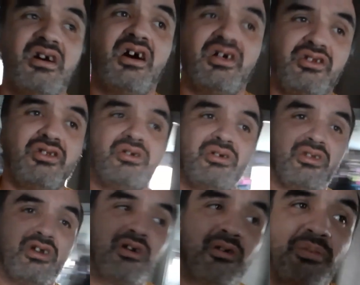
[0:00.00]
undo
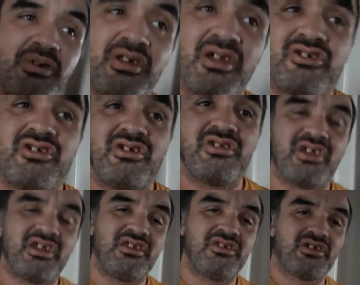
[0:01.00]
your protection
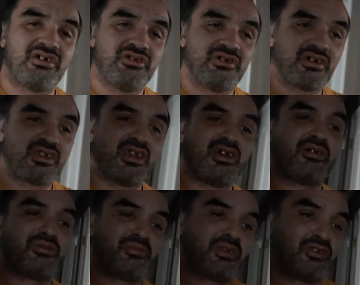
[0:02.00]
settings on your
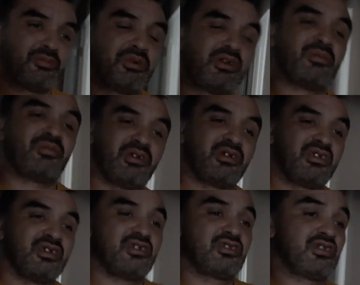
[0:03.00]
account that you put up for your
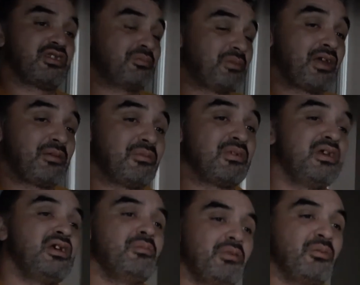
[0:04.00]
kids because it might
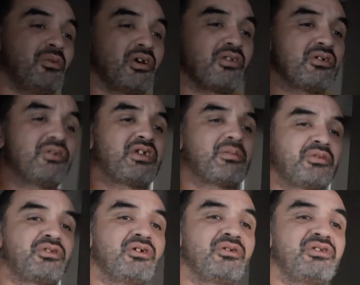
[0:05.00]
be one of those
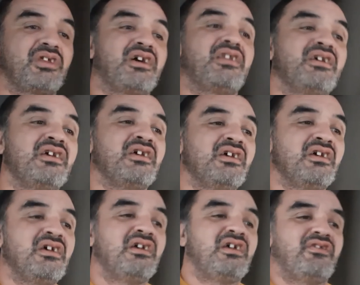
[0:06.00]
episodes that
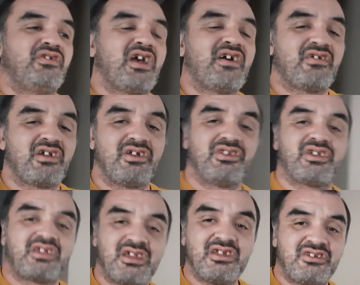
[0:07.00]
if you have it on the
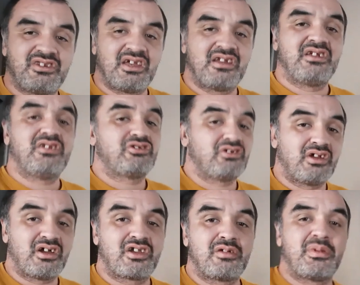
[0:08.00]
kids settings, you're
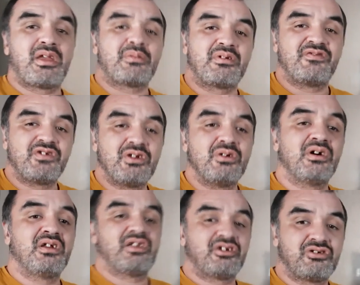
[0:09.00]
not going to be able to view
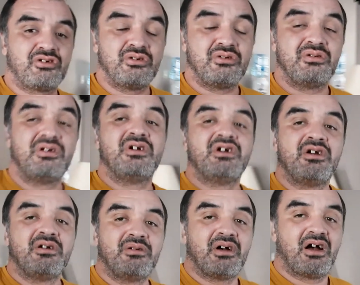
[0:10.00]
unless you
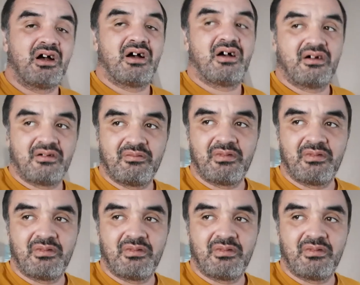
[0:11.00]
uh,